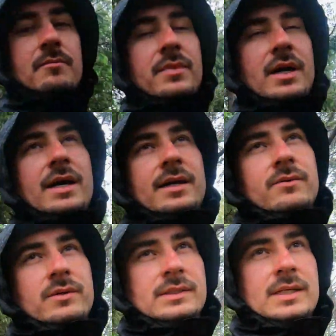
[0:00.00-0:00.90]
But it
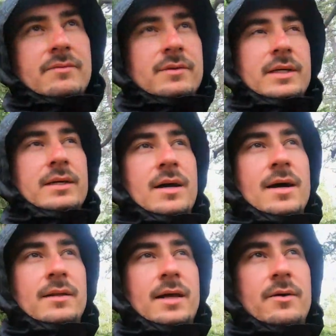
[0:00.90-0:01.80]
was definitely a
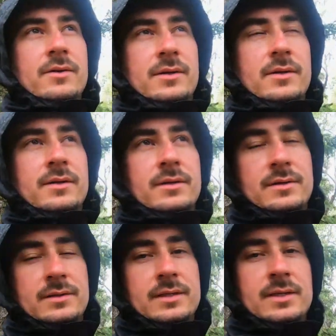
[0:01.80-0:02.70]
lot louder
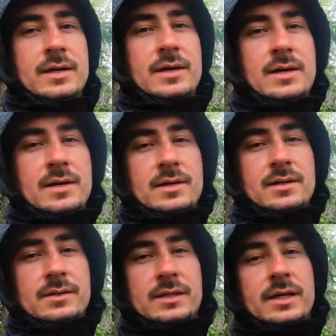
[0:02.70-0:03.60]

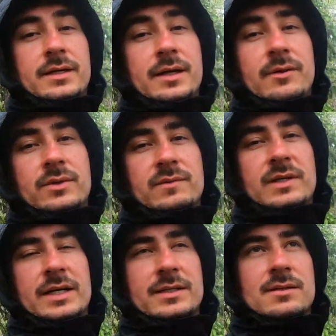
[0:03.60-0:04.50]
than I would have
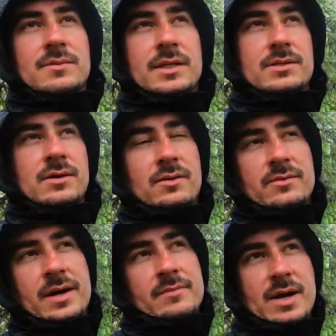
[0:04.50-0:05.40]
liked it to be. So I
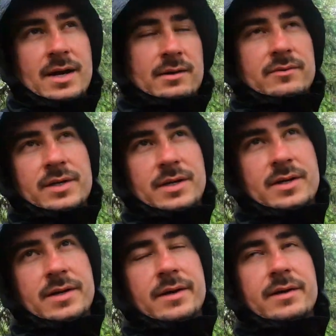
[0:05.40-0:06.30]
ran back over
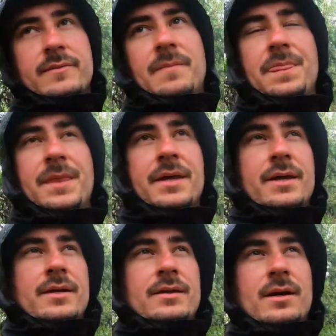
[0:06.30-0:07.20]
here.
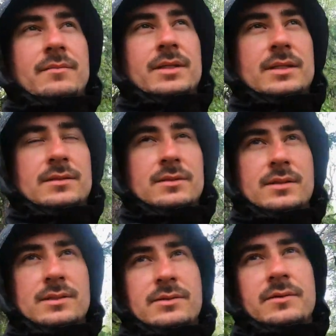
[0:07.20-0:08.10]
Now I'm in
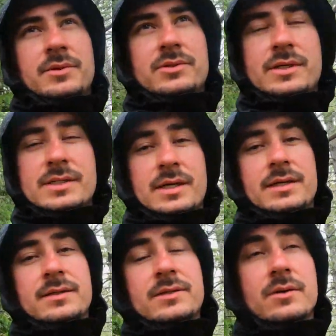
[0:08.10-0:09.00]
this group of trees
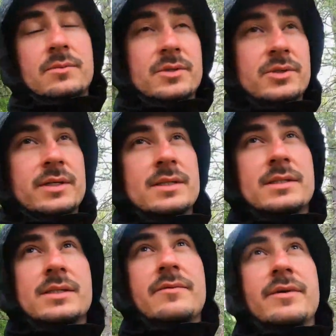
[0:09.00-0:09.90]
again, and this group of trees
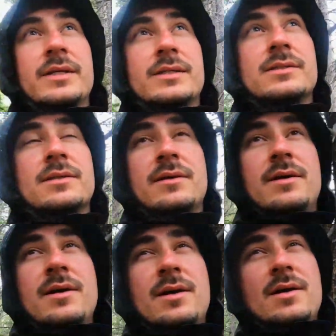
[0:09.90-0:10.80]
isn't even it's
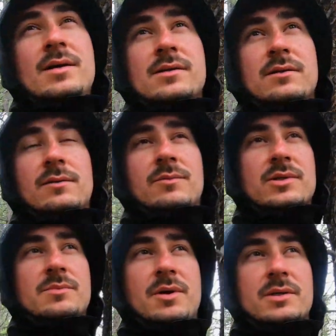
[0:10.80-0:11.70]
a little
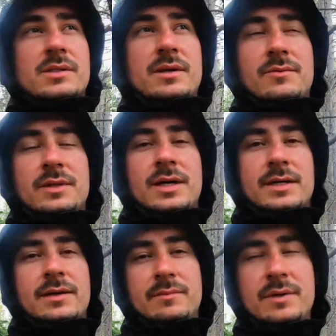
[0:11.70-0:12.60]
more sparse than I would
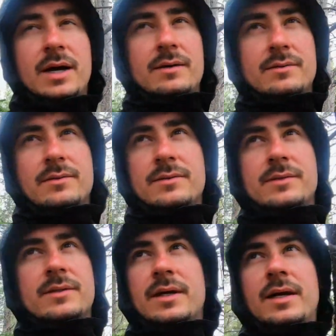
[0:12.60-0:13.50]
like it, but
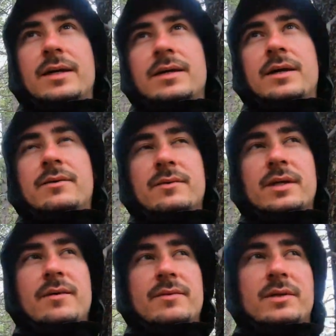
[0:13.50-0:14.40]
I don't
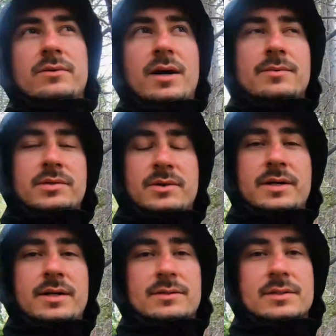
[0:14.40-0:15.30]
really have another option
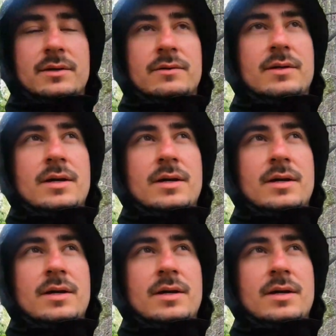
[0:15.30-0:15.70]
right now. So